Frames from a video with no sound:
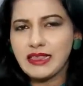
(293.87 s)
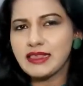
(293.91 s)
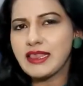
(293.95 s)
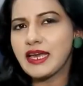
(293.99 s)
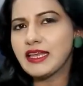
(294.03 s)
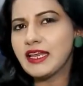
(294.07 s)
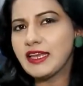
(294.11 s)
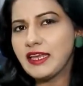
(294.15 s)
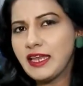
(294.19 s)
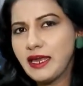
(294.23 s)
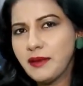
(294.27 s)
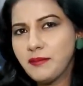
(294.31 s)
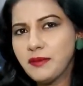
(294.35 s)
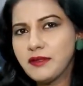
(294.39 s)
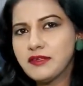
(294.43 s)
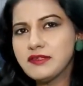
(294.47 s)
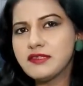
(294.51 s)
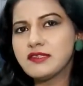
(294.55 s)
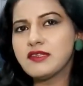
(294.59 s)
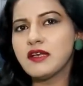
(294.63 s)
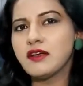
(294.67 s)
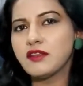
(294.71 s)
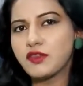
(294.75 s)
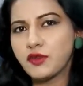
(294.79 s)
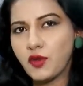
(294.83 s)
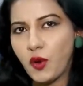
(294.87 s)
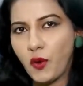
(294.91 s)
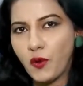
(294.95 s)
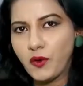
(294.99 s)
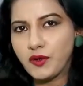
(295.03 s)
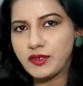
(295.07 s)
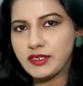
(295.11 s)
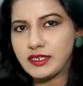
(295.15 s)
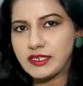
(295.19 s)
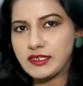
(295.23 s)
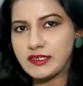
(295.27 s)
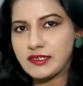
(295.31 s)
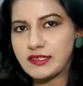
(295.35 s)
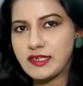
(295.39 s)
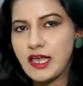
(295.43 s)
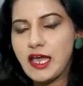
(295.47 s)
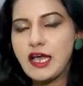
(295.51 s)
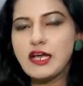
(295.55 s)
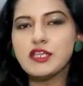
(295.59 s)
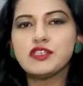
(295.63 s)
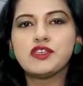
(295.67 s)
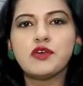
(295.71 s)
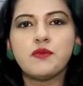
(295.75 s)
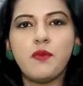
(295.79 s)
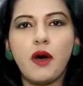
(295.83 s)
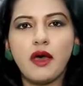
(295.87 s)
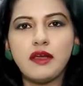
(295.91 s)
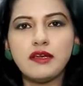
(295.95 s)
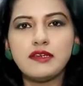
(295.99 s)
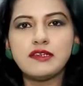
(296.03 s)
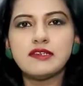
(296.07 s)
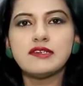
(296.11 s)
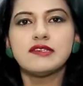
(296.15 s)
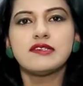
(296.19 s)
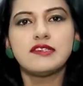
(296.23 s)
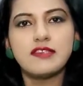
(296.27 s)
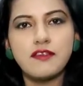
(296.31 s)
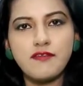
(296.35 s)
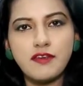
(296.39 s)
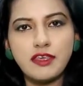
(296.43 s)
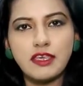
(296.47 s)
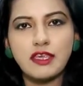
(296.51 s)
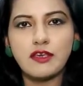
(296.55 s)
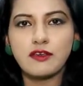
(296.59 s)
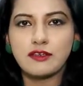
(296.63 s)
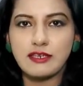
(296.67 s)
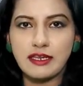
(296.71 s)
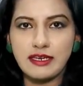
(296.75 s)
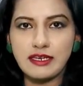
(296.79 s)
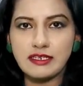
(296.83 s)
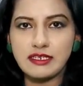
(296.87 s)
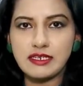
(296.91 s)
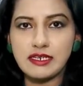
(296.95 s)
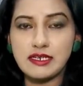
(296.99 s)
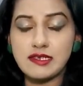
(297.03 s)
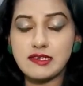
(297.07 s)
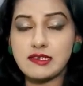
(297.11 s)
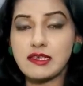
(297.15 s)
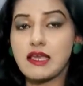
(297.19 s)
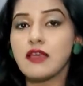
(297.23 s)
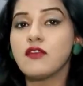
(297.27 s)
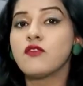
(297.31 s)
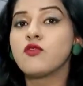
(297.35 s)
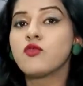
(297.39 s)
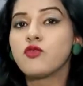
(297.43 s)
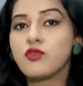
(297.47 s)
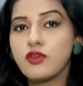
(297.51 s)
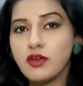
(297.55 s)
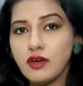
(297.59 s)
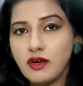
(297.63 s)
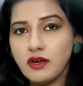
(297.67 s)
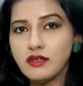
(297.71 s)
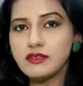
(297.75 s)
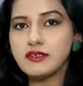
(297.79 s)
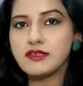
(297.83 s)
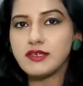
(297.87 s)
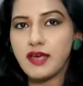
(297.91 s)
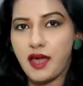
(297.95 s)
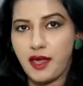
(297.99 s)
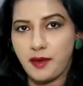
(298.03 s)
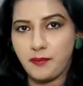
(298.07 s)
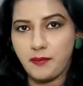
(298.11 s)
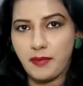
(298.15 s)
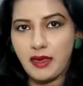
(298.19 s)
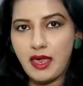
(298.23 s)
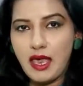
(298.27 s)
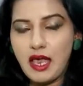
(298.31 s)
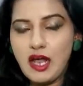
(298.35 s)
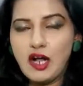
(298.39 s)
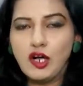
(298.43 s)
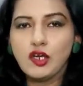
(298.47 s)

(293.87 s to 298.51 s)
that enables authorities to monitor civic utilities in real time